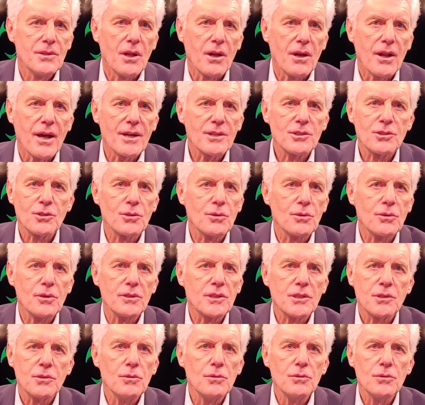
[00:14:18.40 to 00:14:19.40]
The last
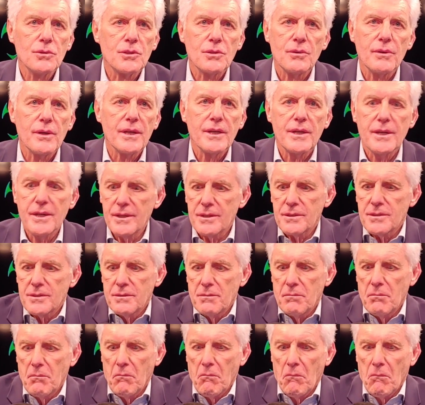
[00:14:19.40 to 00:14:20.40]
two, two, three years,
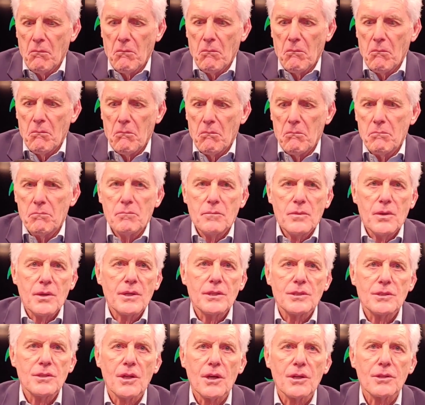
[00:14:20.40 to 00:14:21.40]

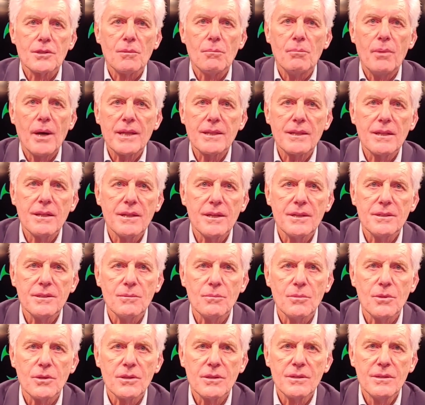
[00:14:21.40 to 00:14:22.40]
there is not a battle
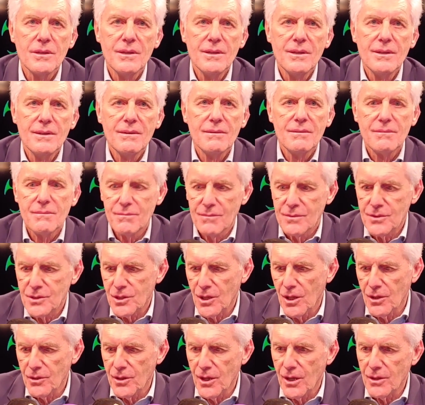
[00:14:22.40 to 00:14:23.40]
anymore.
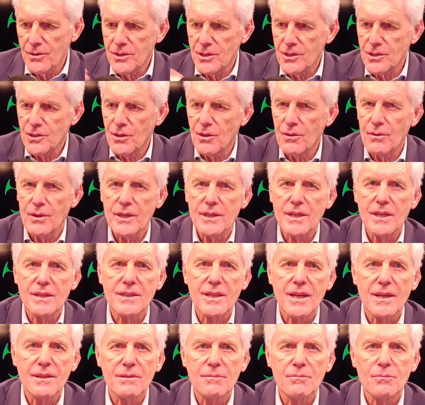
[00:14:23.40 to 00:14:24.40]
Sundown is already
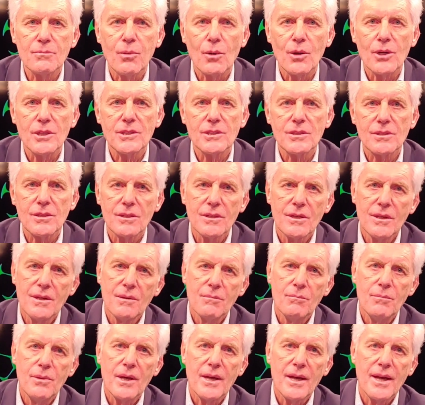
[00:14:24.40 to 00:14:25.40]
10 points
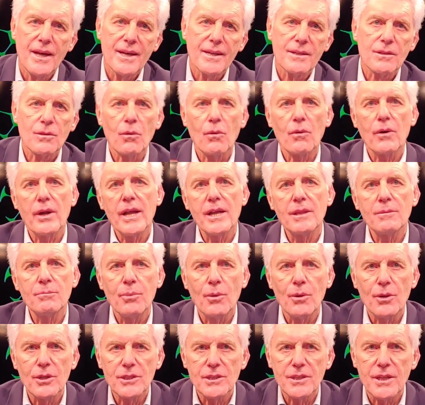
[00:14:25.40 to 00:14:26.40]
ahead or
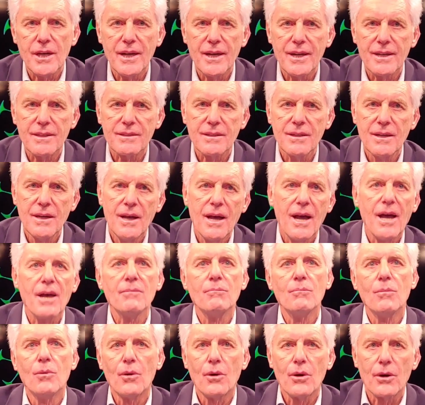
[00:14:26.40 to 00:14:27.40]
8 points ahead
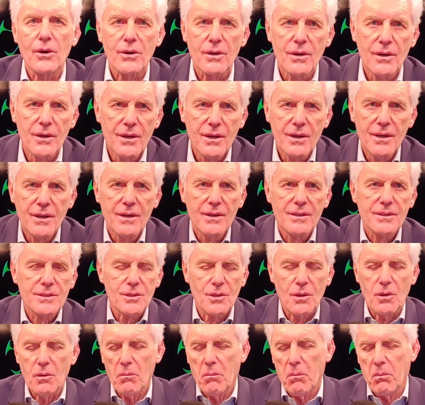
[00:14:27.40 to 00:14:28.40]
and more.
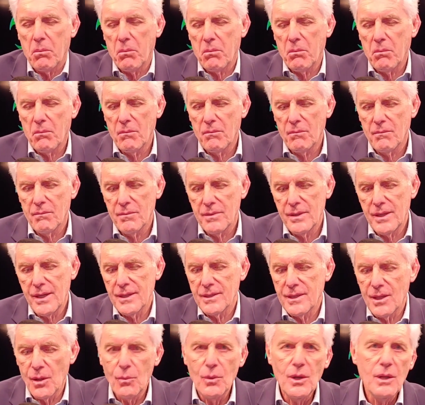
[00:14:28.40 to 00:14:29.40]
So,
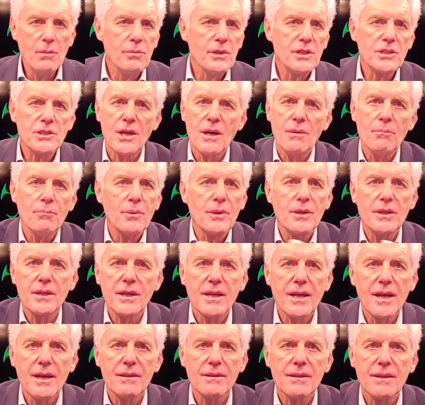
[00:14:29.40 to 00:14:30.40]
yeah, there will be champion
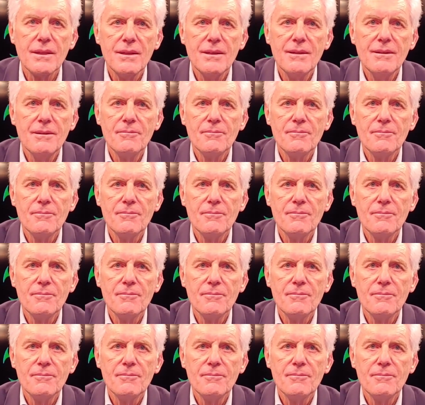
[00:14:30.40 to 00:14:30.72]
again.